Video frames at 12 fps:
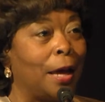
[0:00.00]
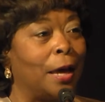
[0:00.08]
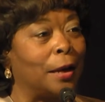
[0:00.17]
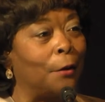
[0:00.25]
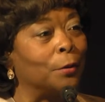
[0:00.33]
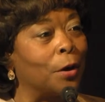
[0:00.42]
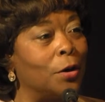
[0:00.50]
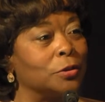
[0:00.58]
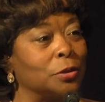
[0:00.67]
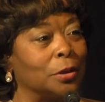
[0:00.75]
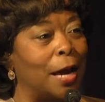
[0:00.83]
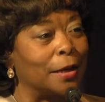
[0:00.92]
And I would
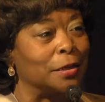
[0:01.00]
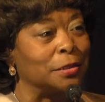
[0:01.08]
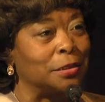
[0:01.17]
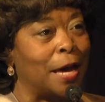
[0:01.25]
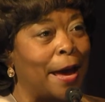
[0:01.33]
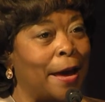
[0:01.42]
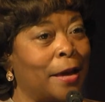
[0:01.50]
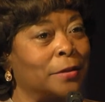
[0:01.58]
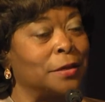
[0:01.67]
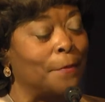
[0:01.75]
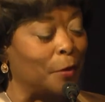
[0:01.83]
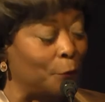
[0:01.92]
also like to say
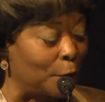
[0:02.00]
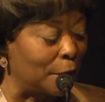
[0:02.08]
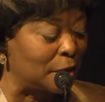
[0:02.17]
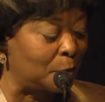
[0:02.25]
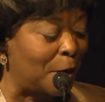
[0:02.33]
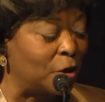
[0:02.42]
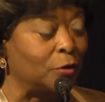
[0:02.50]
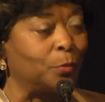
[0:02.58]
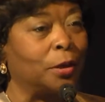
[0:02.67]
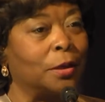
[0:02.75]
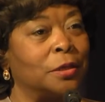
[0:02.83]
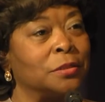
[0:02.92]
something really special
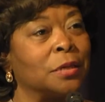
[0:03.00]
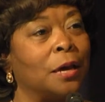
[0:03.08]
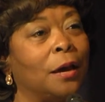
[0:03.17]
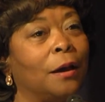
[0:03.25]
because